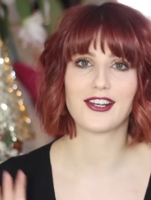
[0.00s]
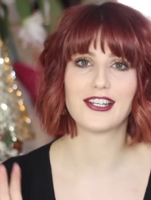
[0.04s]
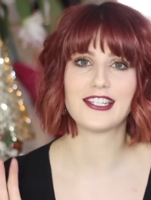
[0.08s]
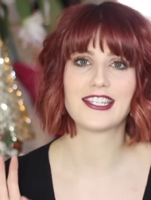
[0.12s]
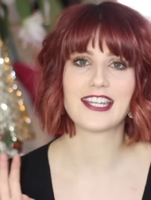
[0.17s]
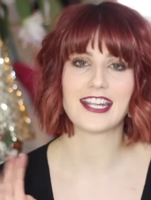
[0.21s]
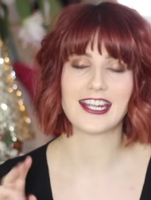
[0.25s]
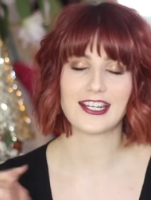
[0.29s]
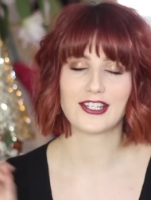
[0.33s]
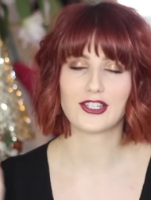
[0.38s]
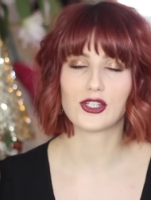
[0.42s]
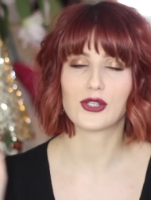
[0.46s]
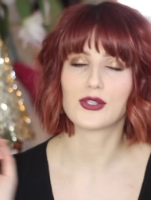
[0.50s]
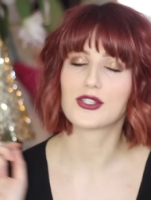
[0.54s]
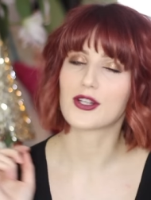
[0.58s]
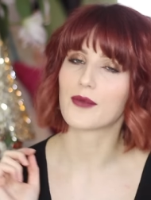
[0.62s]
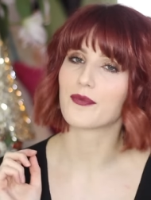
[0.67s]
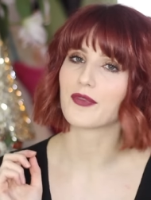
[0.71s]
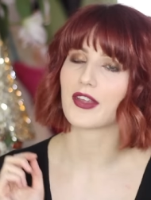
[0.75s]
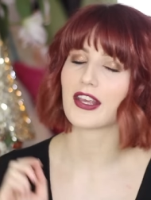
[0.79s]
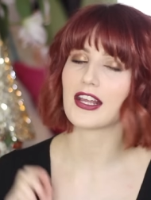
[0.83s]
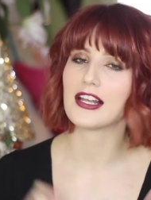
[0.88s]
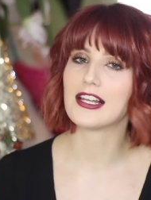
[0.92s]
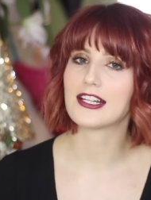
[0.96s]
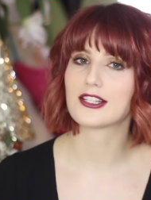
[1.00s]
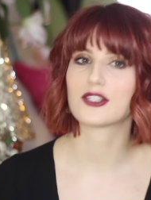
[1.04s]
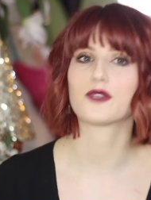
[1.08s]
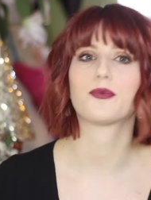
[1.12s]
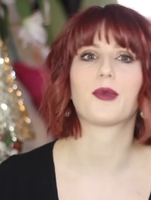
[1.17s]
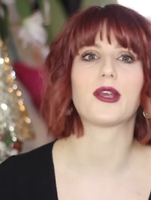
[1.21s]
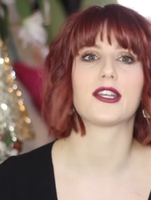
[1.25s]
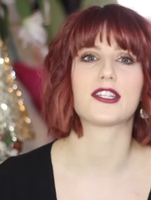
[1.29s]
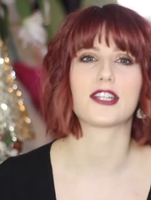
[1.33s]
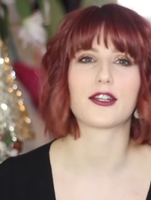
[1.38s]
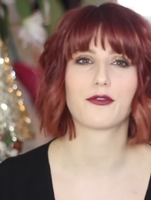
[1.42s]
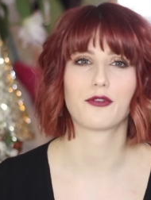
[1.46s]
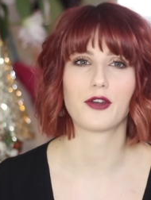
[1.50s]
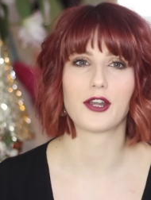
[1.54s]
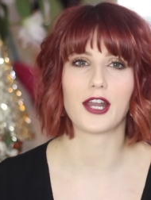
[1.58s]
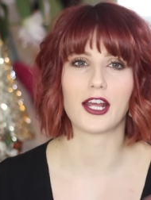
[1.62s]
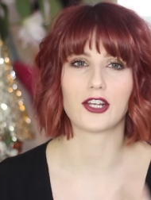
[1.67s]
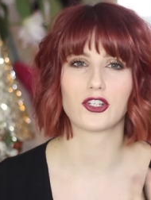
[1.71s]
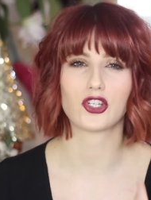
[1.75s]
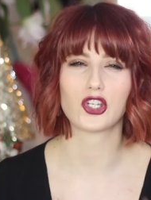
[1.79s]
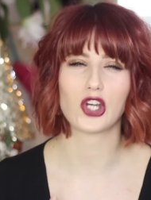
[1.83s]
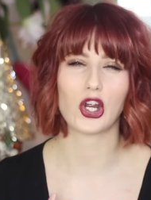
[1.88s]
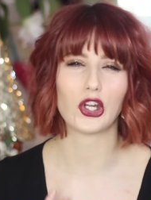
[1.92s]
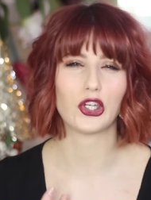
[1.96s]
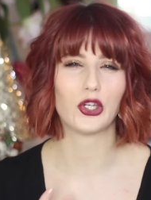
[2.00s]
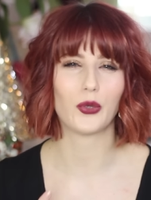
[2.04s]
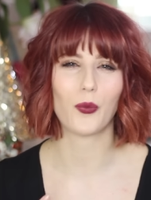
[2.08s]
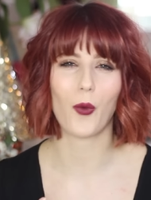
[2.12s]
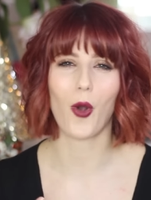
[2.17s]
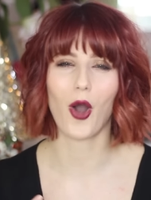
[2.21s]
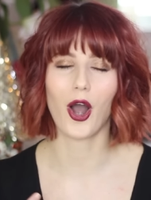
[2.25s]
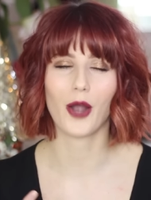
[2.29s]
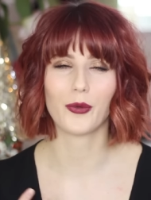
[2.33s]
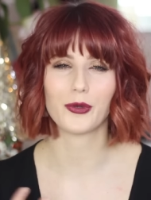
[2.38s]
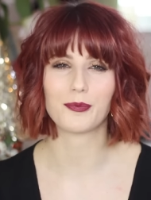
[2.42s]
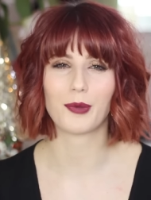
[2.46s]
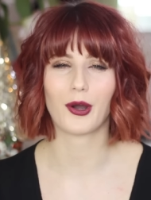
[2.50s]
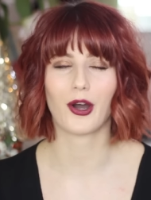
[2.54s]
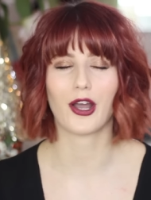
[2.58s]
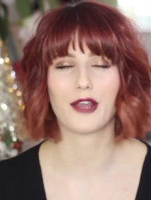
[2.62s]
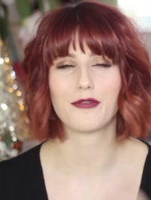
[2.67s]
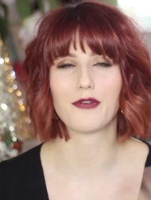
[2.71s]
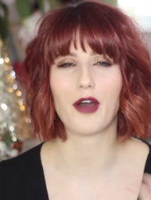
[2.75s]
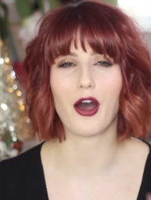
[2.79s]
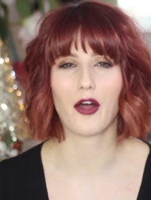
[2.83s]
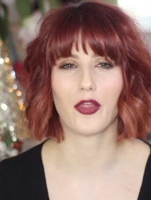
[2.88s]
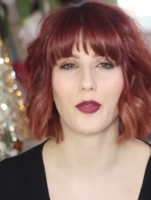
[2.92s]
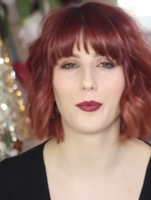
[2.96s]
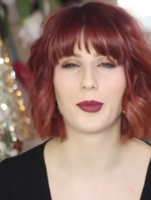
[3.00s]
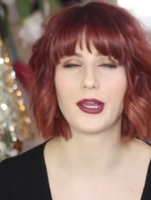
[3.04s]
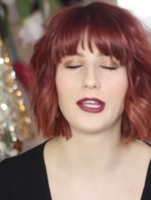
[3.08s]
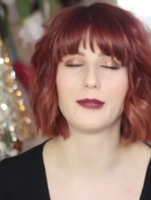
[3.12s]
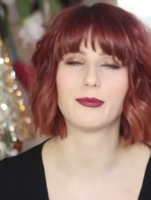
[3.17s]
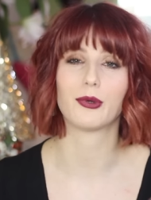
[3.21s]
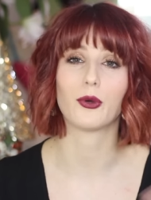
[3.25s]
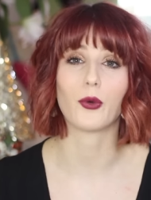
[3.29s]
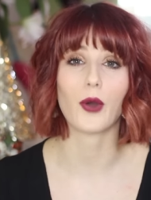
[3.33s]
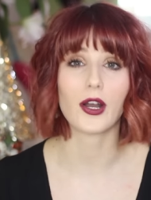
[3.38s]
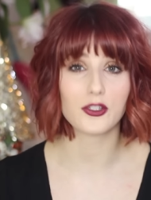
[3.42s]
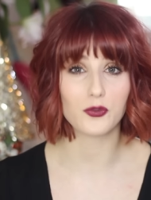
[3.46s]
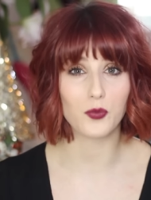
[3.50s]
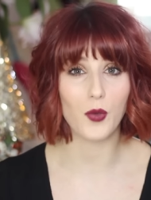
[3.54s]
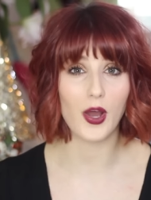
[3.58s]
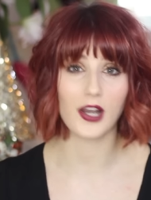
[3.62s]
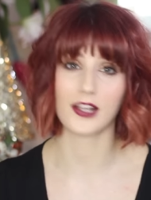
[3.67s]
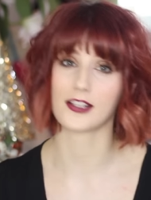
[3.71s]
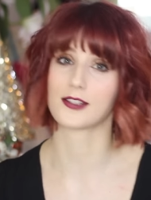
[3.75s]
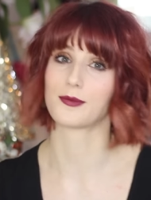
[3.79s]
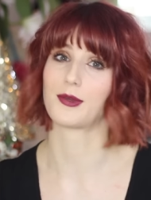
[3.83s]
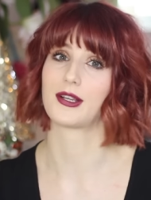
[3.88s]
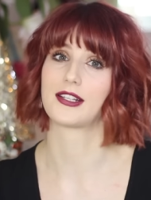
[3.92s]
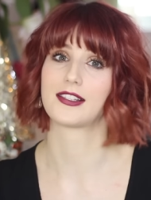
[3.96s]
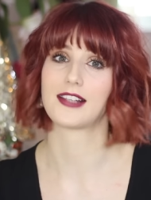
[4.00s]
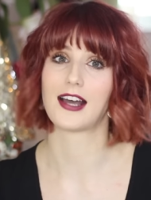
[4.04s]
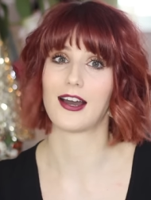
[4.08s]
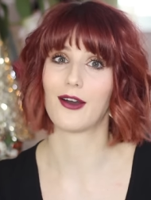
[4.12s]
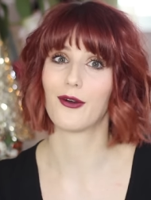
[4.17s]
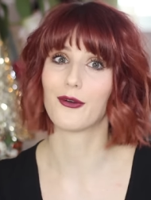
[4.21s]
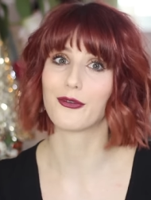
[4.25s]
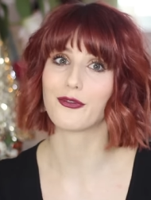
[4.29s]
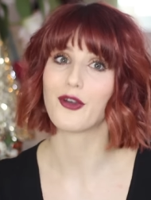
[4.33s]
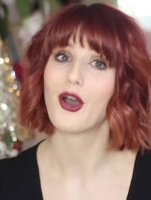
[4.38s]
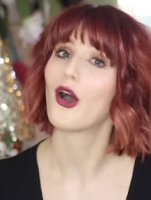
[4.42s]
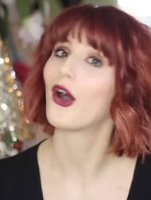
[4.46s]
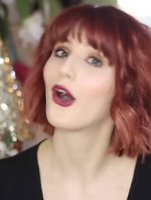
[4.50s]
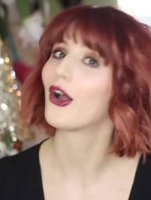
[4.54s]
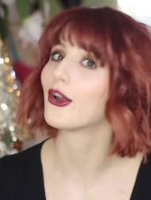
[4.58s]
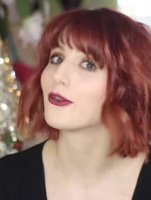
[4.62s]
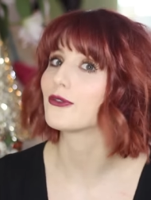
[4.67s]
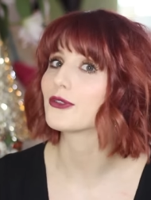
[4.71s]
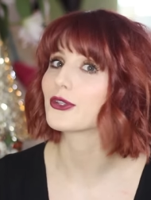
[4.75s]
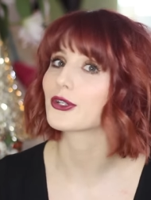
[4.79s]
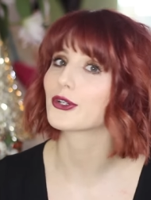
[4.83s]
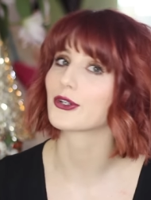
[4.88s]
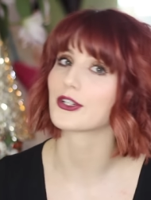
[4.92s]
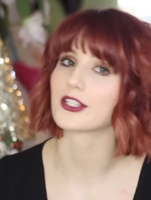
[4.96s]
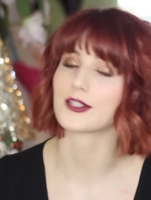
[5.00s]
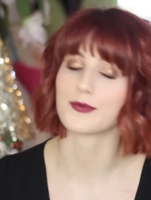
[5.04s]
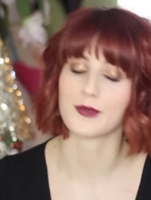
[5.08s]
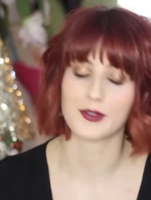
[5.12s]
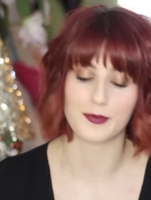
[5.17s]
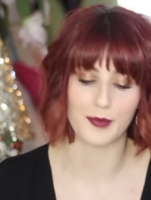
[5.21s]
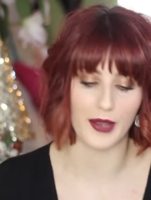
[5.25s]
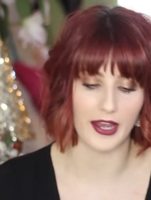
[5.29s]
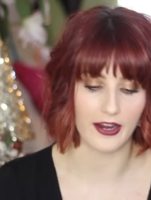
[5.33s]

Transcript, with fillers: idea to do something a little bit different and show you what I would buy for other people as well as myself over the Christmas